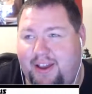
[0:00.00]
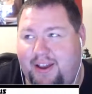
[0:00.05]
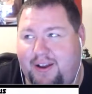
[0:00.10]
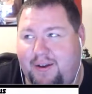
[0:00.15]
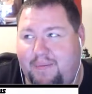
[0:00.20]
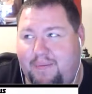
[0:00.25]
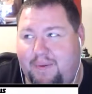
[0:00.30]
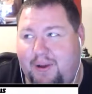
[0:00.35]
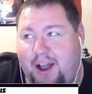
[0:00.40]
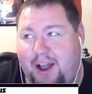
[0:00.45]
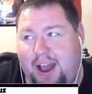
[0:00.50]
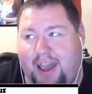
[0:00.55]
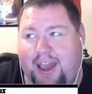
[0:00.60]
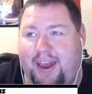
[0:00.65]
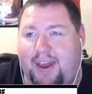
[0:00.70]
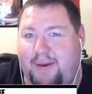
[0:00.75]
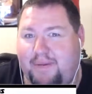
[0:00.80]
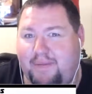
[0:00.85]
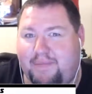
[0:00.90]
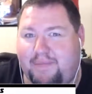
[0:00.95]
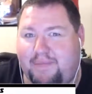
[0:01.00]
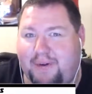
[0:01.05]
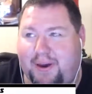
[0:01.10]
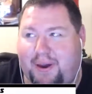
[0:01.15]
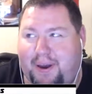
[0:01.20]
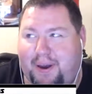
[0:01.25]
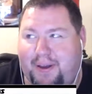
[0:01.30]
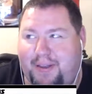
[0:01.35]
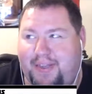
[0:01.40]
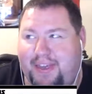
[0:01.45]
right,
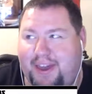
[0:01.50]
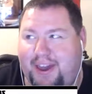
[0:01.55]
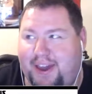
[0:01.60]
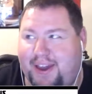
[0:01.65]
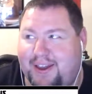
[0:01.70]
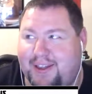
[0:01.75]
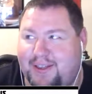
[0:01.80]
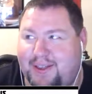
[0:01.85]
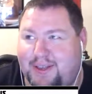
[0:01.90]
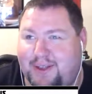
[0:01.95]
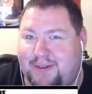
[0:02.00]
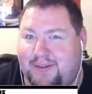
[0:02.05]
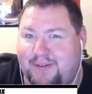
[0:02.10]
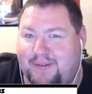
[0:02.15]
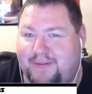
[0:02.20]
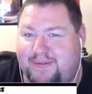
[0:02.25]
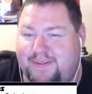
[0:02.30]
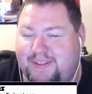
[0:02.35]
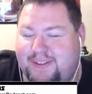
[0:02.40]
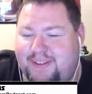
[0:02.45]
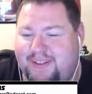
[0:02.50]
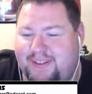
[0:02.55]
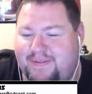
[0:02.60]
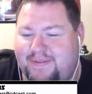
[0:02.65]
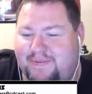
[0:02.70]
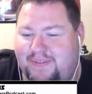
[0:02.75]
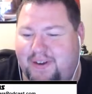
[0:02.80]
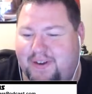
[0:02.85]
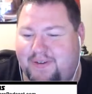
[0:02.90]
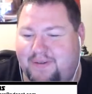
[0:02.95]
but they could still
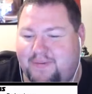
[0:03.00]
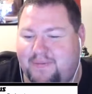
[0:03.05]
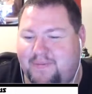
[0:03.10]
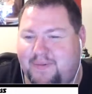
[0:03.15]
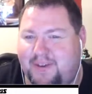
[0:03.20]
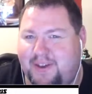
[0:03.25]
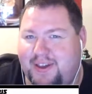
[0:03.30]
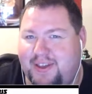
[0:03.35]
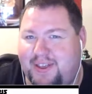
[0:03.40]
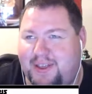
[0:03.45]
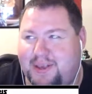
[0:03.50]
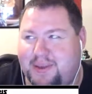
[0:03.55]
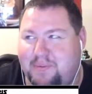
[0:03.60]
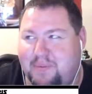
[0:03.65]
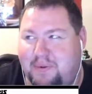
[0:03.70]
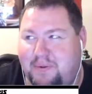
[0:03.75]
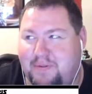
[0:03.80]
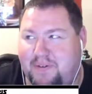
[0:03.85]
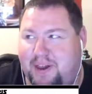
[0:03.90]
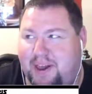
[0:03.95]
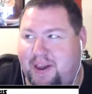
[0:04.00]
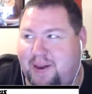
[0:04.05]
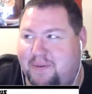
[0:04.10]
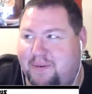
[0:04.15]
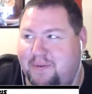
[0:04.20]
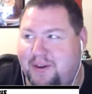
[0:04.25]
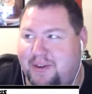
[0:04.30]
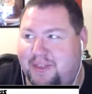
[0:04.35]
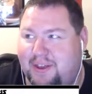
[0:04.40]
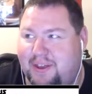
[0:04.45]
film this movie
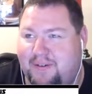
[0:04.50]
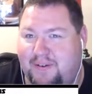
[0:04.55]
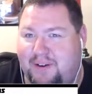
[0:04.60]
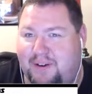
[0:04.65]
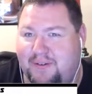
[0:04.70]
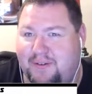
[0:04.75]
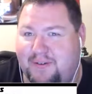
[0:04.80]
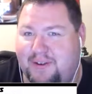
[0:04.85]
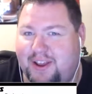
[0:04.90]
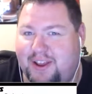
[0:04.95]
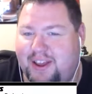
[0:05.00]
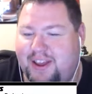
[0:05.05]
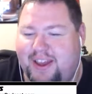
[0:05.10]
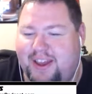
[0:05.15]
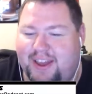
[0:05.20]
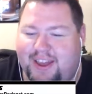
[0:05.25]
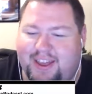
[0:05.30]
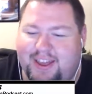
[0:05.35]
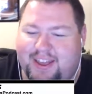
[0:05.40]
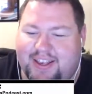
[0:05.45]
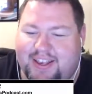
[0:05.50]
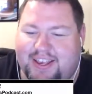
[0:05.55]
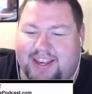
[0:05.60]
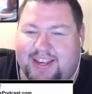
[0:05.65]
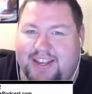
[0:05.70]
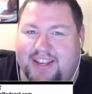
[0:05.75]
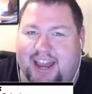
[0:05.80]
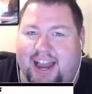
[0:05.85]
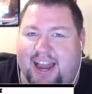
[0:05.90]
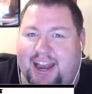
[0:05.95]
with a drone. This isn't
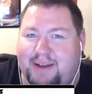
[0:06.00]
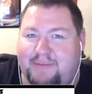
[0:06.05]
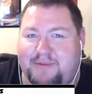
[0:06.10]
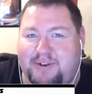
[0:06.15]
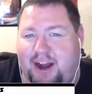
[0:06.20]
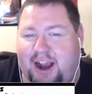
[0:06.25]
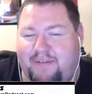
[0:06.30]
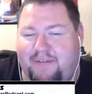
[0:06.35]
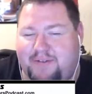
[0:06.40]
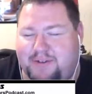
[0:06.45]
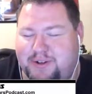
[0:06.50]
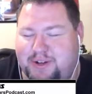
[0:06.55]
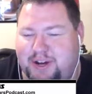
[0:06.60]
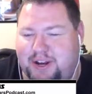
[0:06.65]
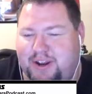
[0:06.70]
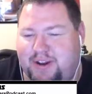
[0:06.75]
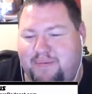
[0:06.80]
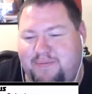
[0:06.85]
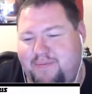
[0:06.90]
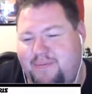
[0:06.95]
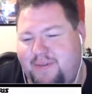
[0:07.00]
time travel, Jim.